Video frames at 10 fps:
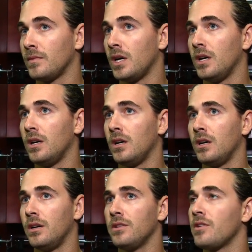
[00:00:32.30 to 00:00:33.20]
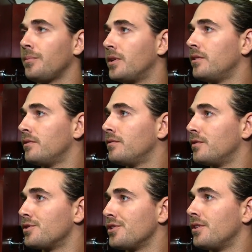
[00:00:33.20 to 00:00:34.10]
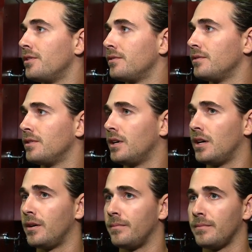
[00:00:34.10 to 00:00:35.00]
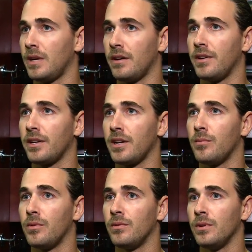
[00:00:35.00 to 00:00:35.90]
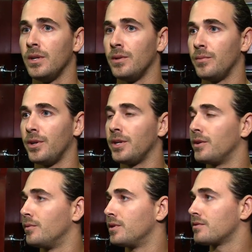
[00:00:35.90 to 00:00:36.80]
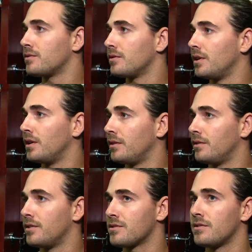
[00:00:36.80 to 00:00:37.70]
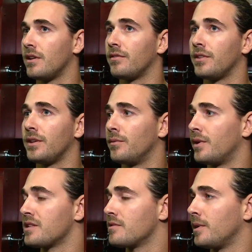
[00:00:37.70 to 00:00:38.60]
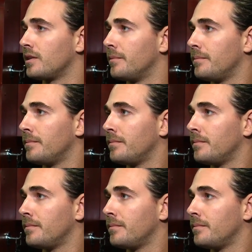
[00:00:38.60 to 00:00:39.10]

It's up there, for sure. I've had a couple pretty good ones. This definitely ranks among them.